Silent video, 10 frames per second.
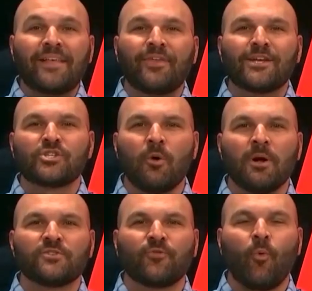Hey, thanks so
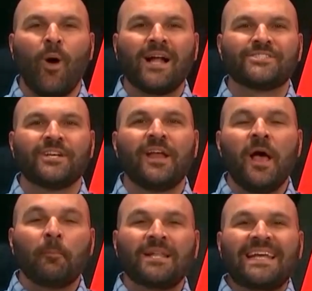much for watching.
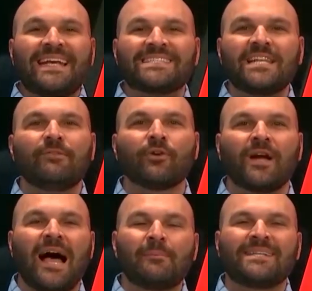Please leave your
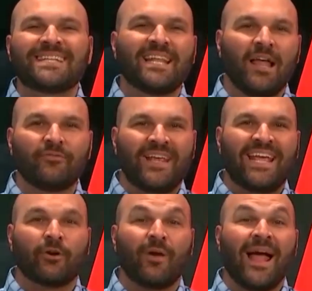comments. I love
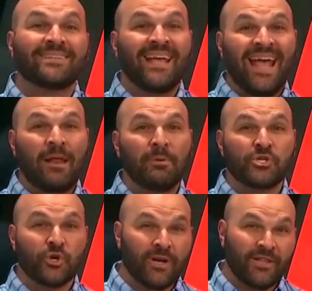to interact. And
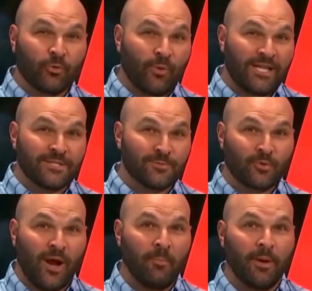be sure to hit the red
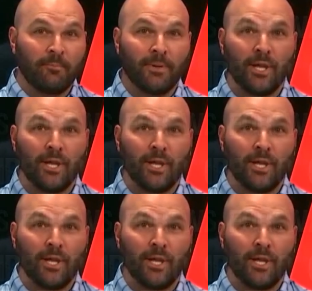subscribe button